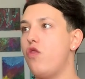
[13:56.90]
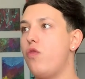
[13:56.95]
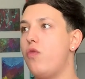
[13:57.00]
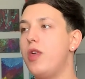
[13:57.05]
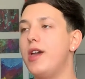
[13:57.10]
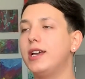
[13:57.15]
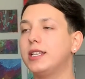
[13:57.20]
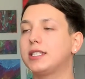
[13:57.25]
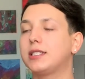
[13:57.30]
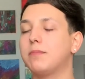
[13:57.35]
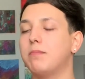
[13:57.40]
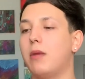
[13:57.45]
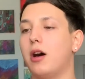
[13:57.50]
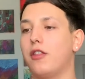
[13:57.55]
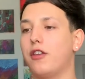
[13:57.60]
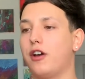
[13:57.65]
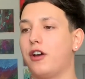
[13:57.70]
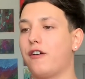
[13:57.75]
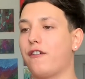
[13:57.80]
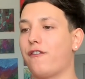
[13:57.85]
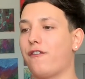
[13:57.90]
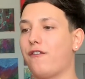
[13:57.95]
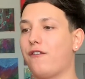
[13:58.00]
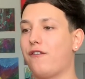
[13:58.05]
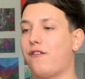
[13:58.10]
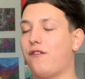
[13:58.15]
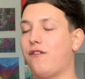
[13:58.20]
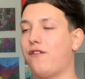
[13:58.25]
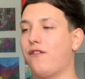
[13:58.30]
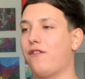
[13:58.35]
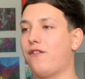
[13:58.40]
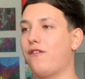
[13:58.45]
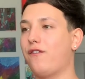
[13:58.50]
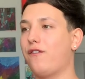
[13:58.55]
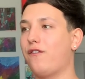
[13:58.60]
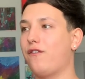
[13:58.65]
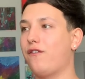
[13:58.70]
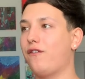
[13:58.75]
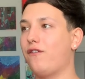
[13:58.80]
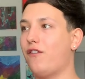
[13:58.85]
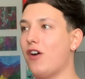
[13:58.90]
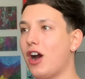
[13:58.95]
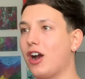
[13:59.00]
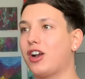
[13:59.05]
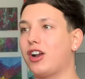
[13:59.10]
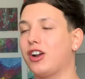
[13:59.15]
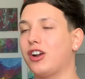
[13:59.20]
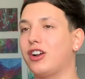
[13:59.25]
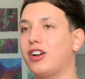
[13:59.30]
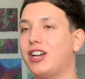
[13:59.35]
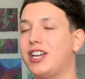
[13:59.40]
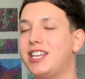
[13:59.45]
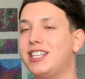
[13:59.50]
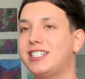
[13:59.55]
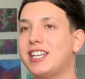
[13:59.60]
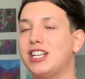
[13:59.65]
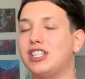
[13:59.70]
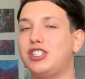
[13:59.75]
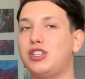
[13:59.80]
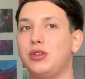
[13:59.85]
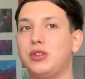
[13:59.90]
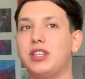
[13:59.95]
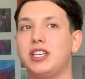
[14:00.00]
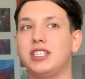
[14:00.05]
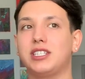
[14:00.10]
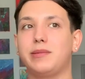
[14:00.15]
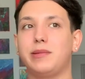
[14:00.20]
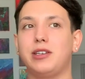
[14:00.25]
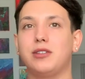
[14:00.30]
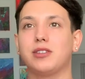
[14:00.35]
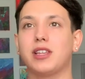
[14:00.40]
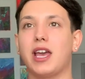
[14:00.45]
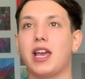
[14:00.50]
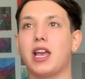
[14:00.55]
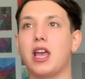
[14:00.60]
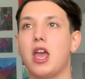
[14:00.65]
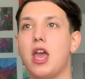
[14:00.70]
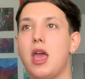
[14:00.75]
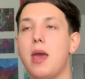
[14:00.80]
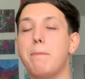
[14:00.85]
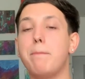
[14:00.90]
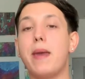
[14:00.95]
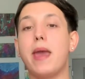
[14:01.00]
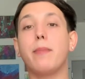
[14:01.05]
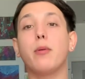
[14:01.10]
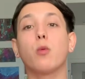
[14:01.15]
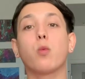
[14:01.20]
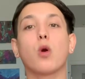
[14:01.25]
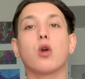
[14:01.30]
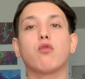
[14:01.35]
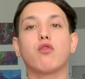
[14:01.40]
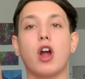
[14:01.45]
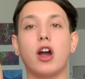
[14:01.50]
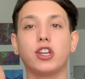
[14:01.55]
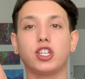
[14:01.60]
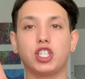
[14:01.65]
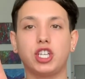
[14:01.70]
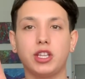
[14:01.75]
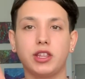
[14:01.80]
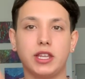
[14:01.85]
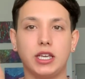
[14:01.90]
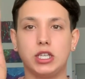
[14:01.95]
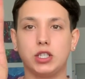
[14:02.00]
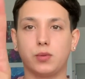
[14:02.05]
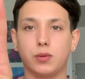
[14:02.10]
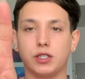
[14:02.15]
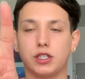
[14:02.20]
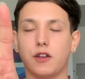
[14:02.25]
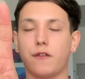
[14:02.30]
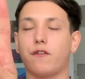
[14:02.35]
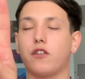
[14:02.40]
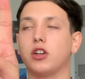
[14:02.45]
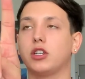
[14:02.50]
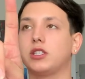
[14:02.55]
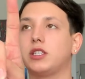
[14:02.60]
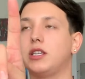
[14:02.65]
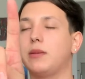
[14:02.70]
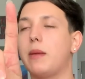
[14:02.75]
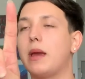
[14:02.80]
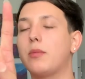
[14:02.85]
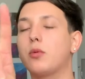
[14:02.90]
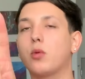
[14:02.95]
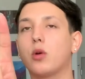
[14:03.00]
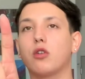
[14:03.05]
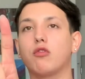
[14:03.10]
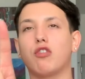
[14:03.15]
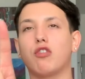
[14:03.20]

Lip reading: this motherfucker, he said two things to me. He was like, maybe we're rushing things was the first thing. Maybe we're